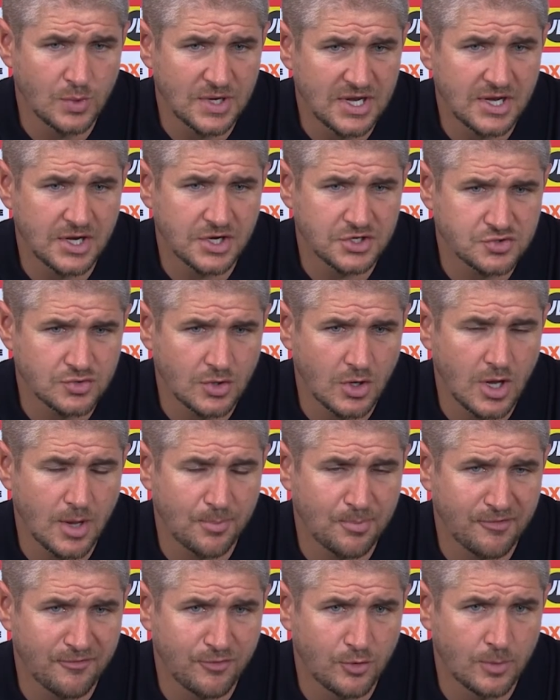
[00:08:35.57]
We can control
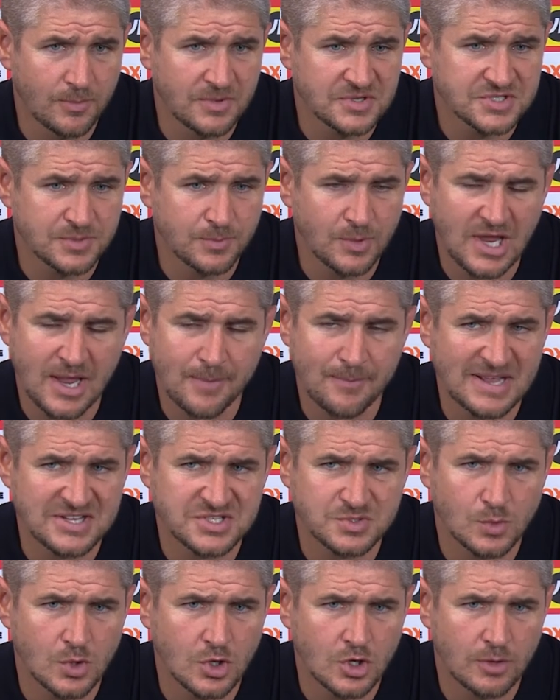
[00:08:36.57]
our performance, and we'll get
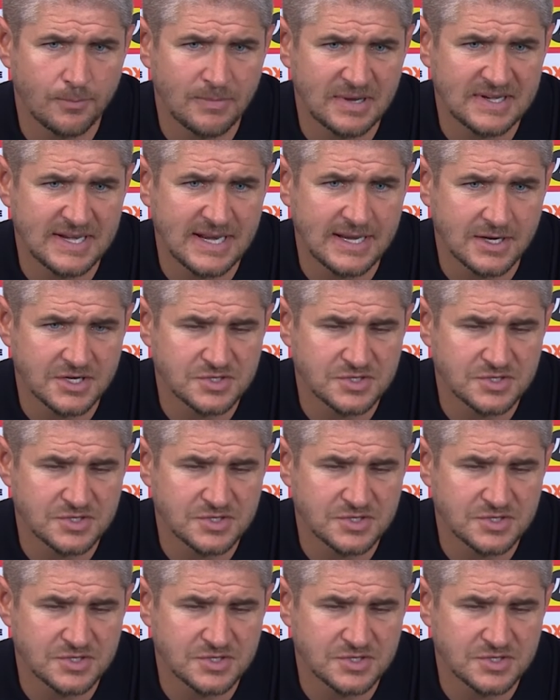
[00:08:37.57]
back to work on Monday,